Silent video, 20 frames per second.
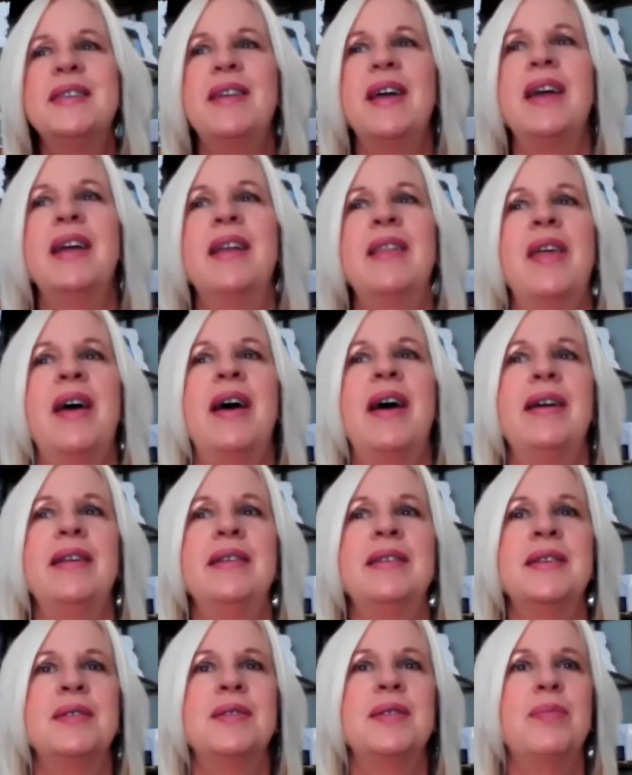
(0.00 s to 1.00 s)
like
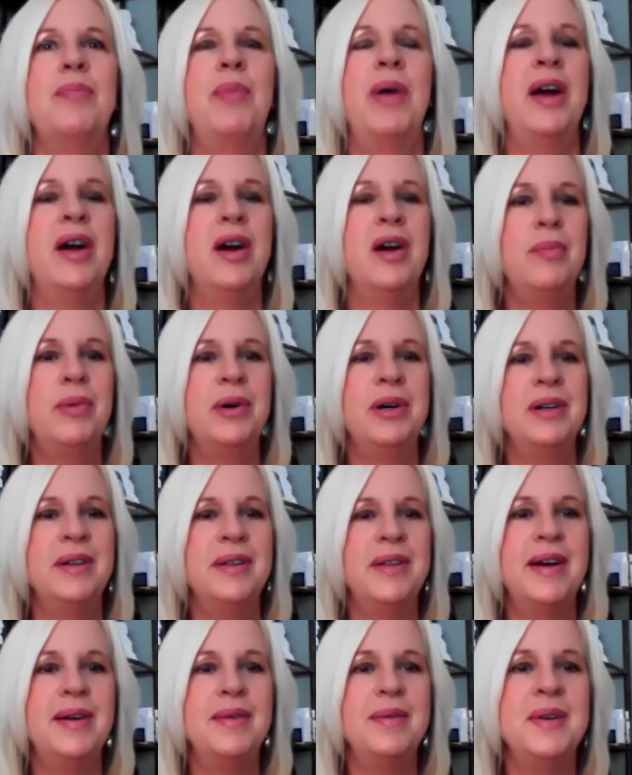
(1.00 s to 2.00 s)
that
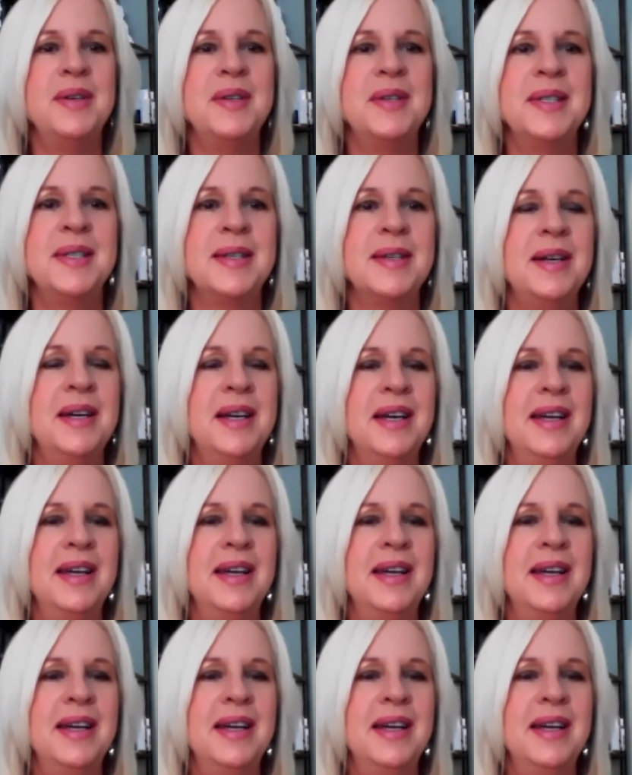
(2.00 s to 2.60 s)
parable that was,